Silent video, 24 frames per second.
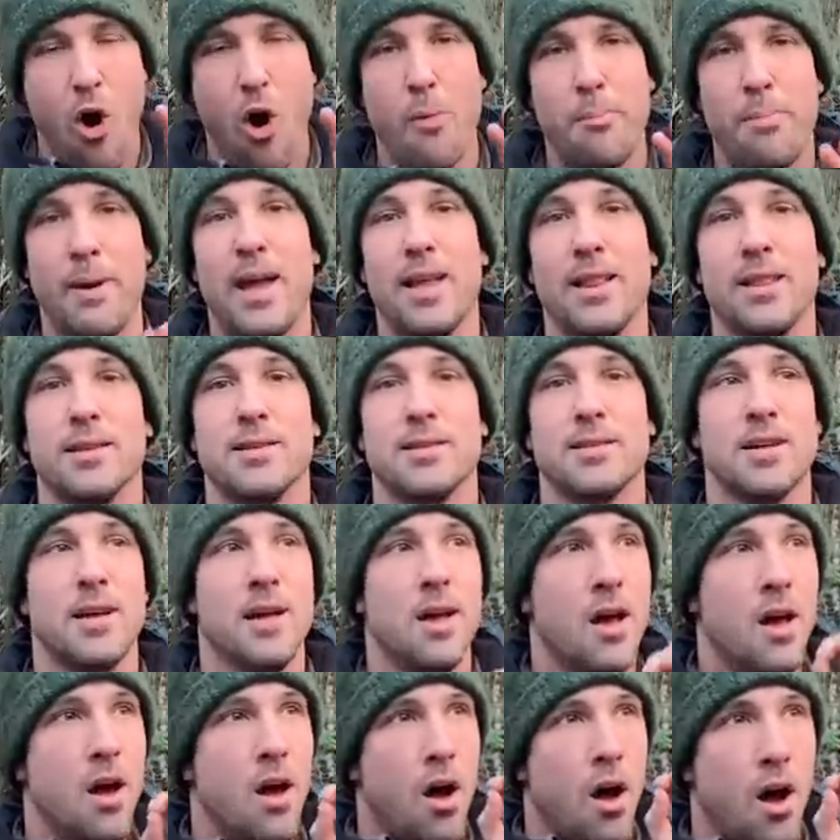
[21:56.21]
pellets
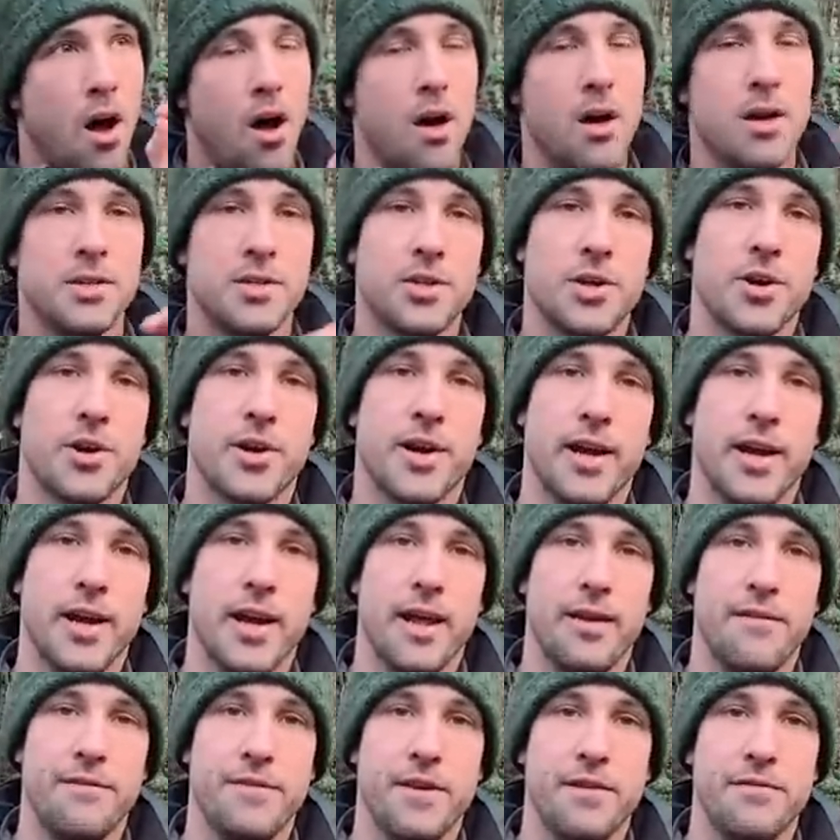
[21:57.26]
on target
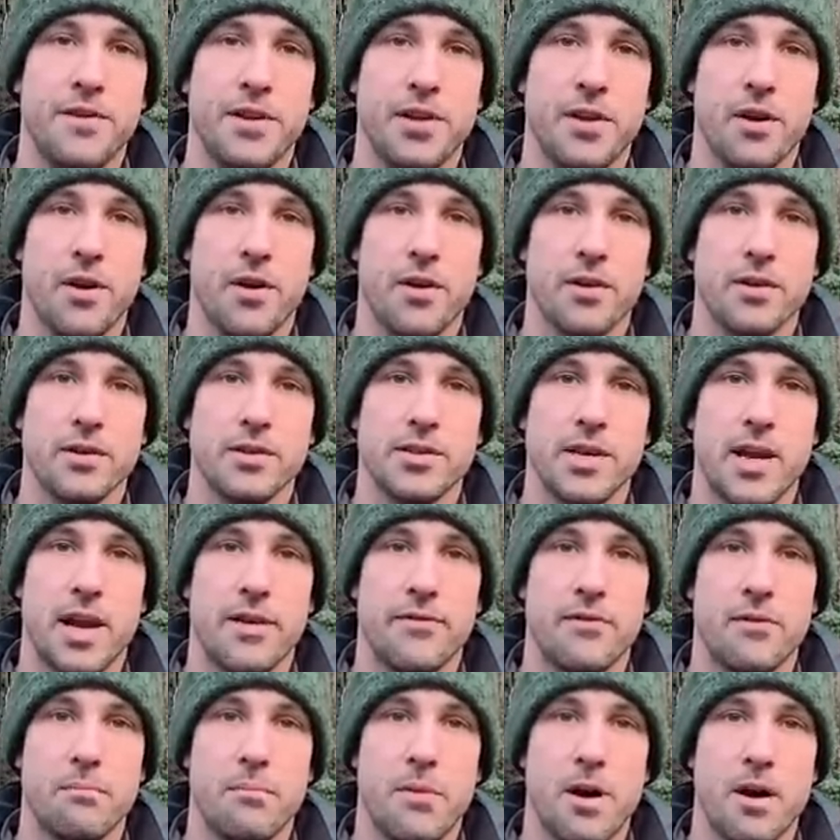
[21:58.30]
at fifty yards out
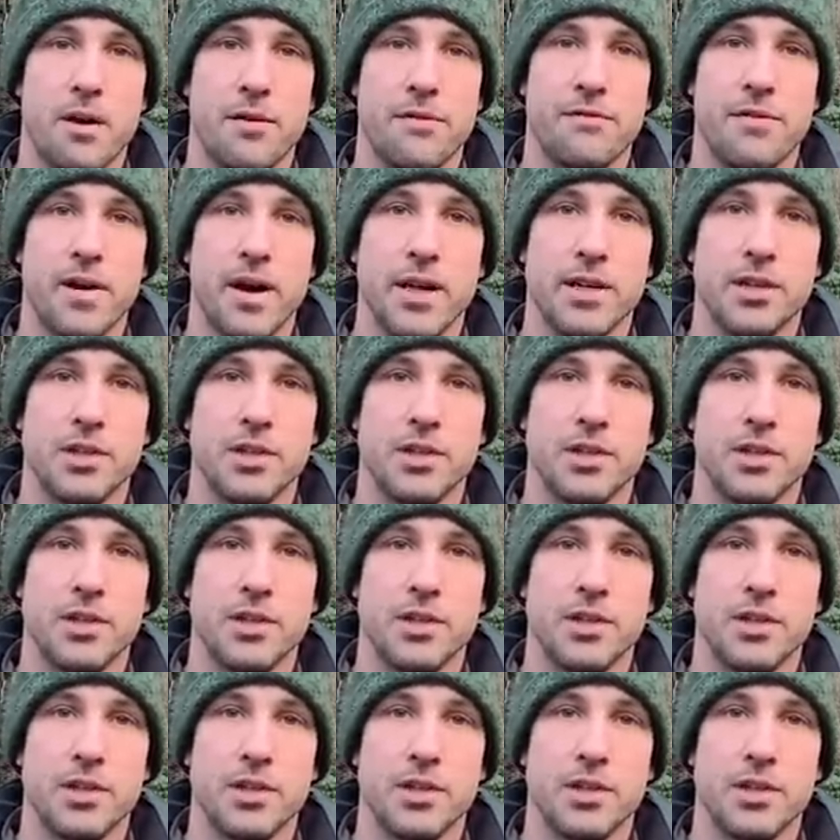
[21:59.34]
of a modified